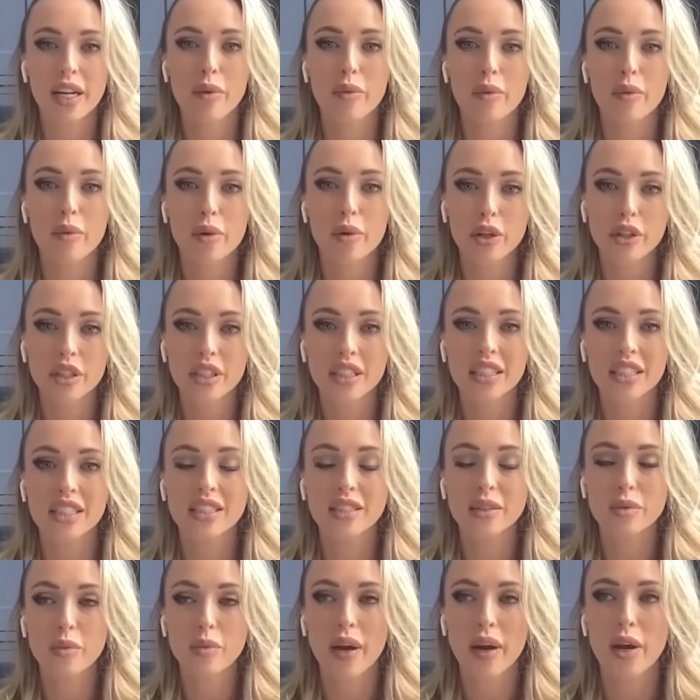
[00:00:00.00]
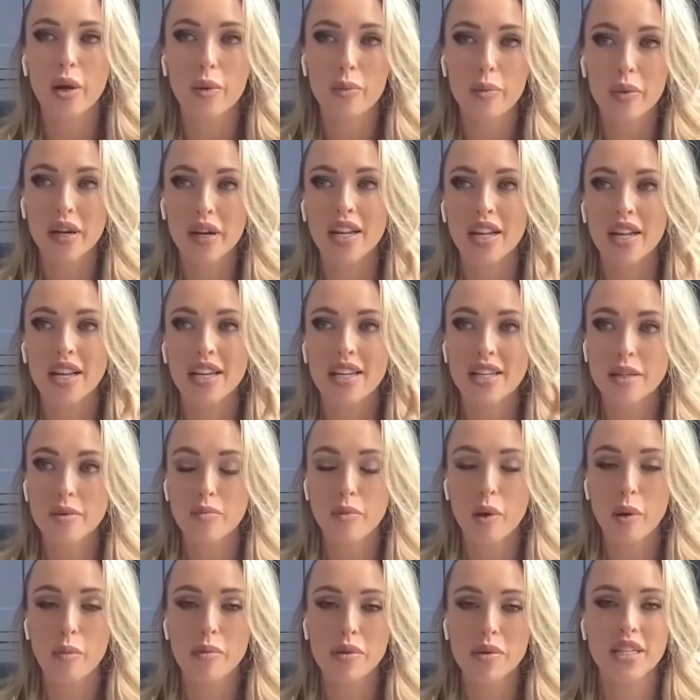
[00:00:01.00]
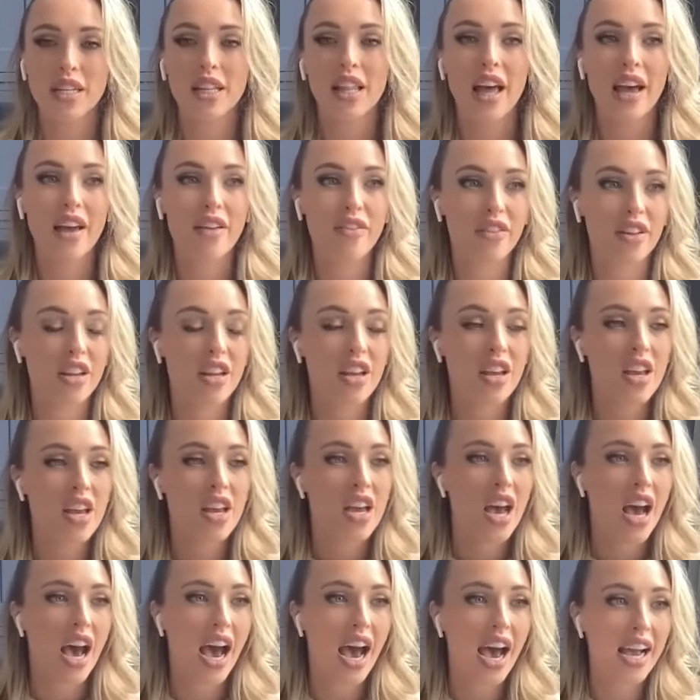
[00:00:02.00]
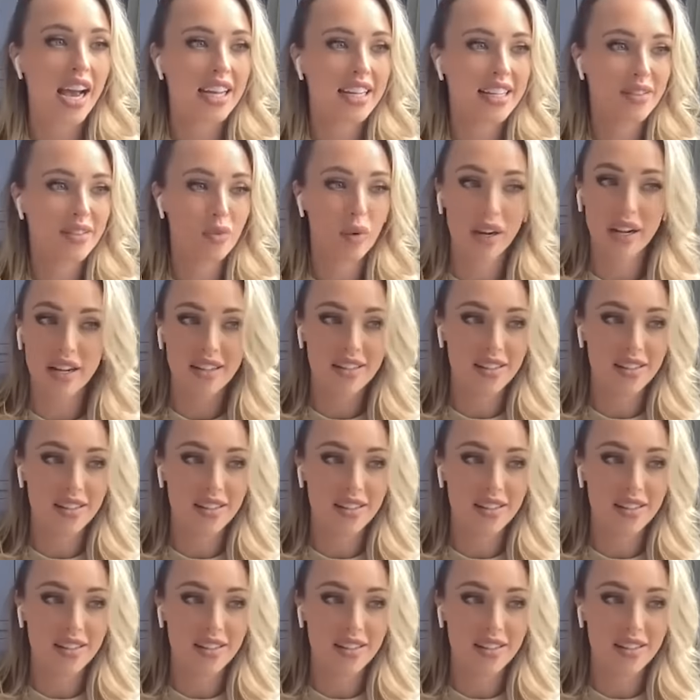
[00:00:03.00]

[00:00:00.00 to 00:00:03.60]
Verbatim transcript: He worked his way up in his property life. And I went